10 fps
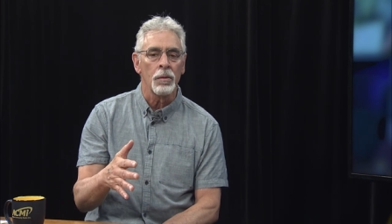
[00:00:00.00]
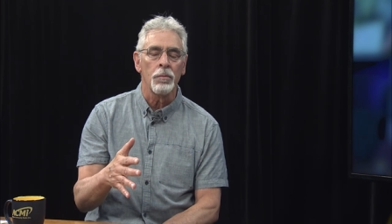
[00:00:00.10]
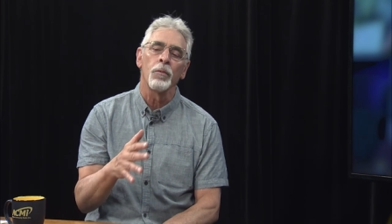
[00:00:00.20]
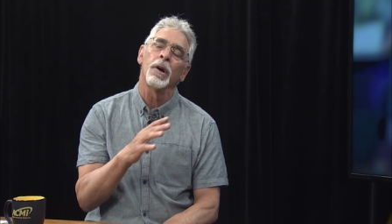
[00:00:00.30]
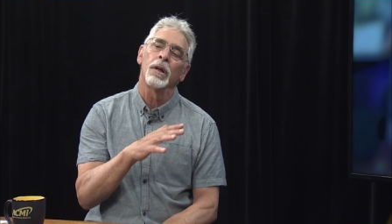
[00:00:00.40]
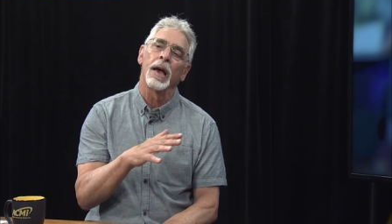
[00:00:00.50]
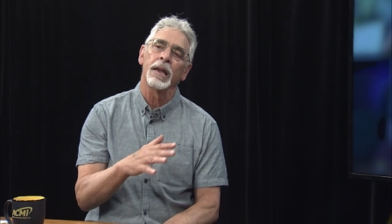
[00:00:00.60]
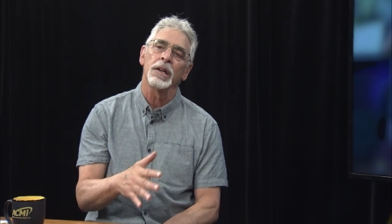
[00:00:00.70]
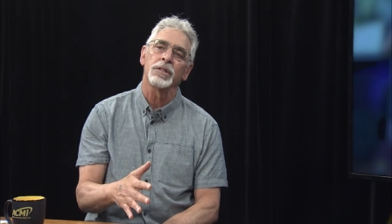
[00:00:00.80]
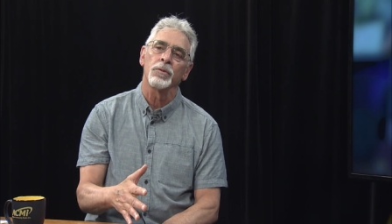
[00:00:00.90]
well, I
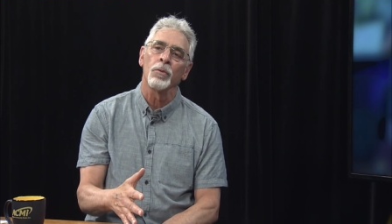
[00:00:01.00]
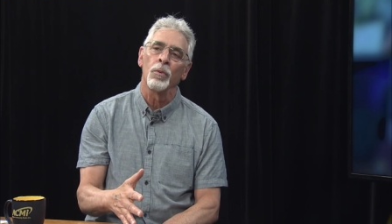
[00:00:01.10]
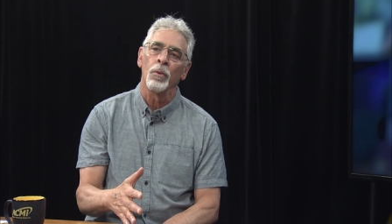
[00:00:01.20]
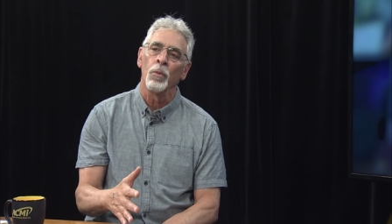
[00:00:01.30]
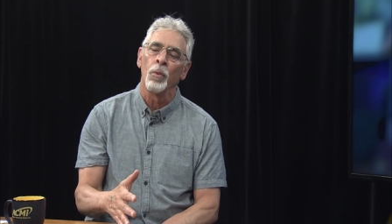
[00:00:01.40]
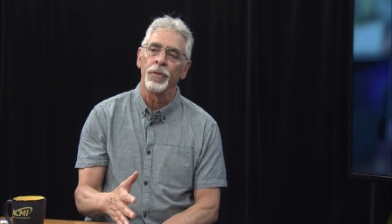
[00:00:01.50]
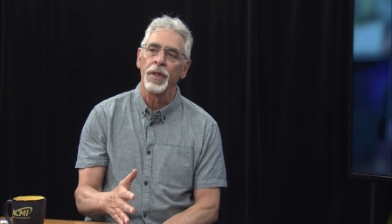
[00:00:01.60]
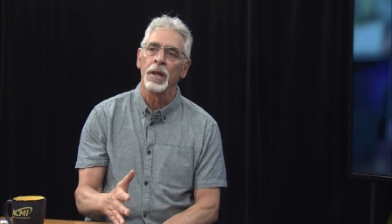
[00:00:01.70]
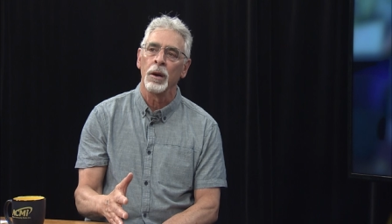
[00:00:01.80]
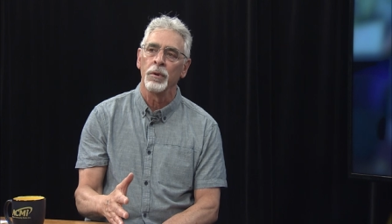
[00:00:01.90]
guess one
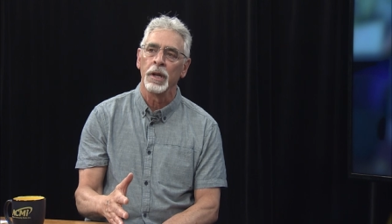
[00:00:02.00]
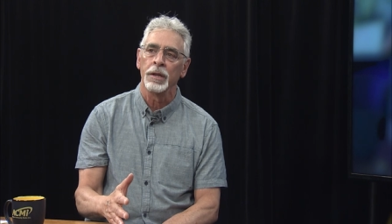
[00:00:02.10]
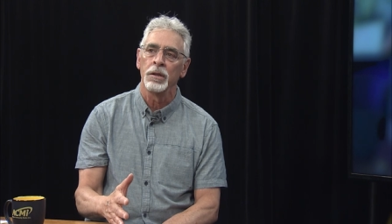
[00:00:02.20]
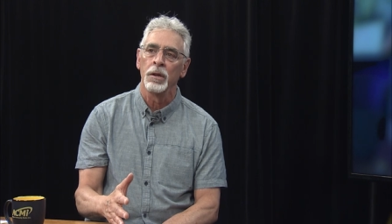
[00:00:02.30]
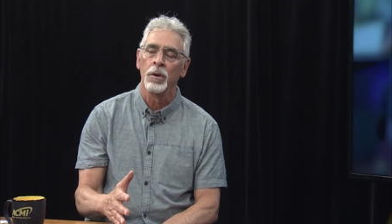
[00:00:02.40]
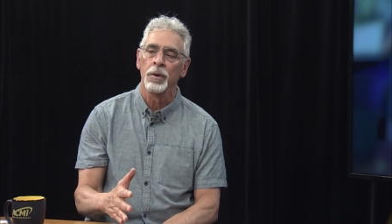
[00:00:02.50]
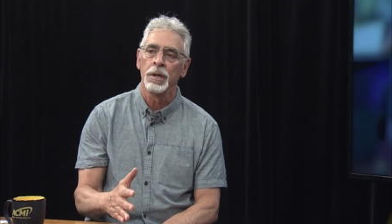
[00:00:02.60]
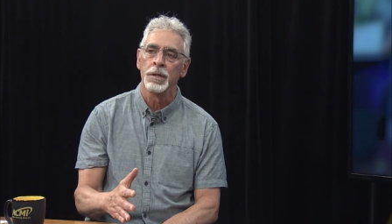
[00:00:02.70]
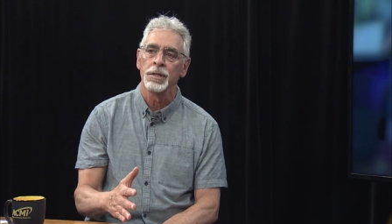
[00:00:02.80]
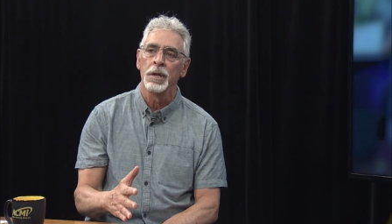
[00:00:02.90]
thing I would like to know
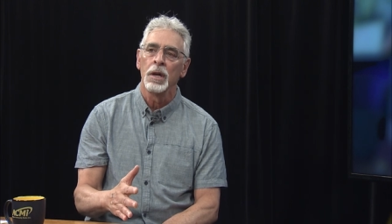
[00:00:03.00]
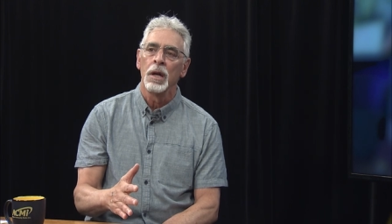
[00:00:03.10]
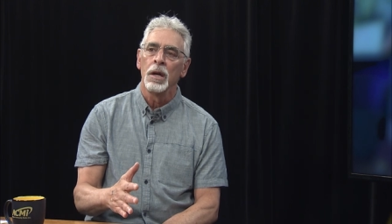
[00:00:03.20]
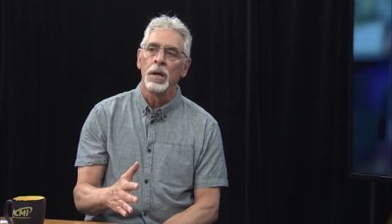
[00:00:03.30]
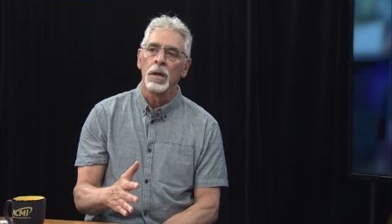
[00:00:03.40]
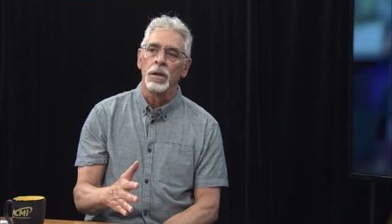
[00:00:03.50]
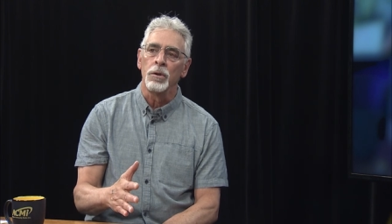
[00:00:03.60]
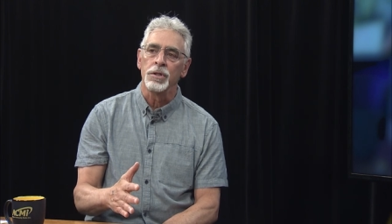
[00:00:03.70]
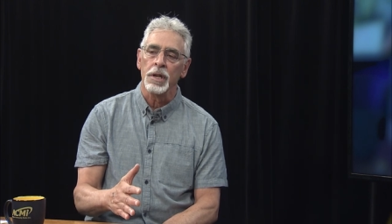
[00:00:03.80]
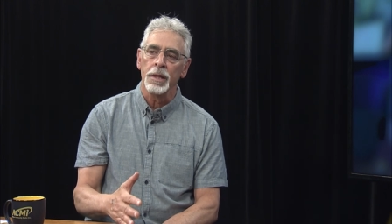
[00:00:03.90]
is
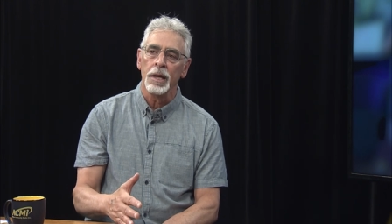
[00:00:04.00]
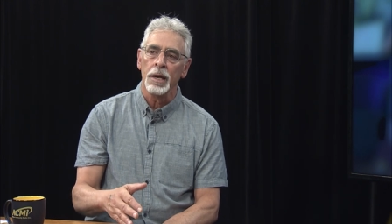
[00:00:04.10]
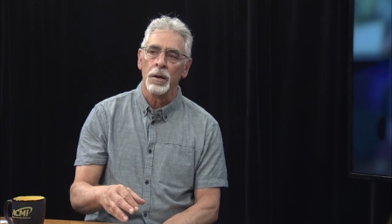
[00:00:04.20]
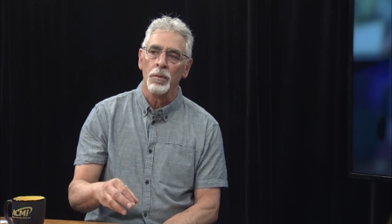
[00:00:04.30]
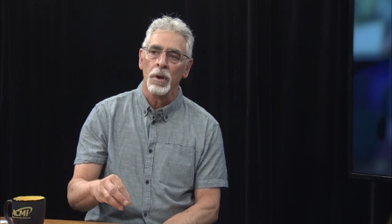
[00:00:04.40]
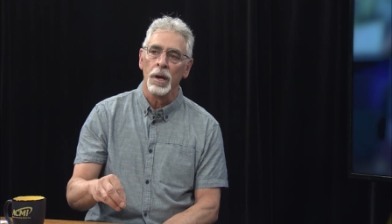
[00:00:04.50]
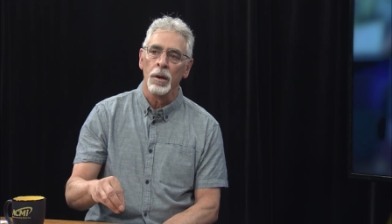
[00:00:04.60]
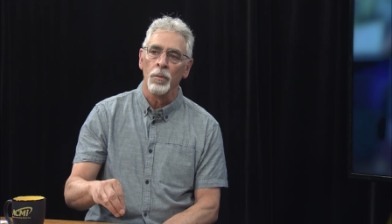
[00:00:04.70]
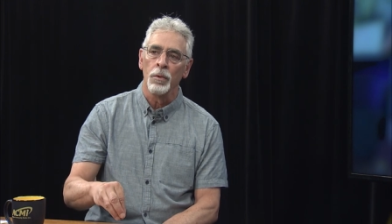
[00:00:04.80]
you said that it it